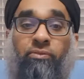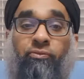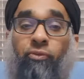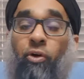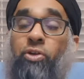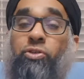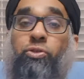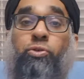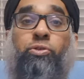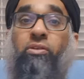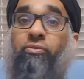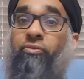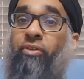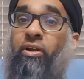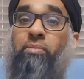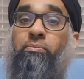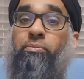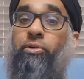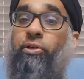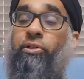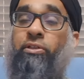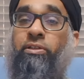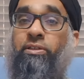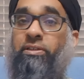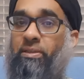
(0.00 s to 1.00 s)
Voice notes are very
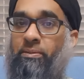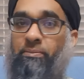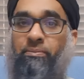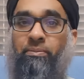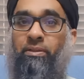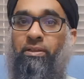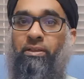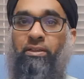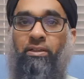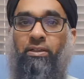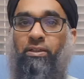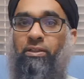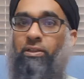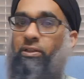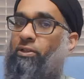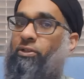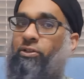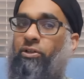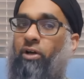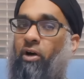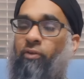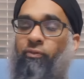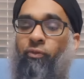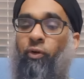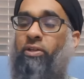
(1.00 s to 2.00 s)
burdensome.
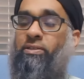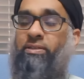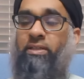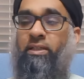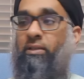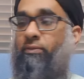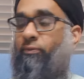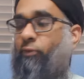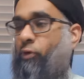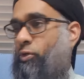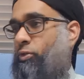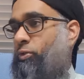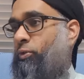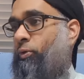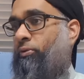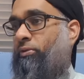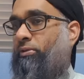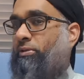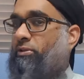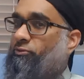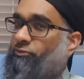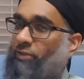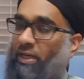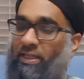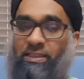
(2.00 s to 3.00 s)
Avoid sending voice
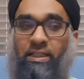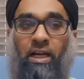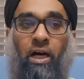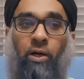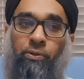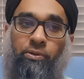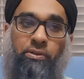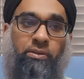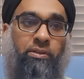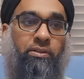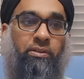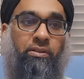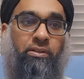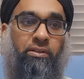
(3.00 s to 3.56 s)
notes. Write it out.